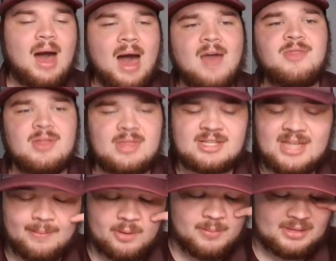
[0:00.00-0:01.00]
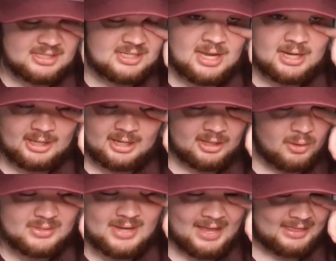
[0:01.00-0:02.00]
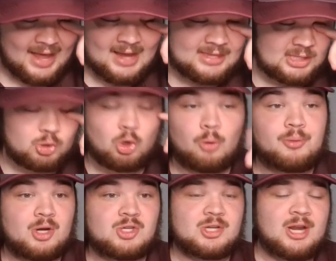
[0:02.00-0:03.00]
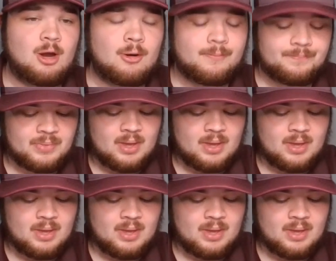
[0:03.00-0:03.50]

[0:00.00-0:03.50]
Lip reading: I think this game could be sneakily close. I like the score prediction here.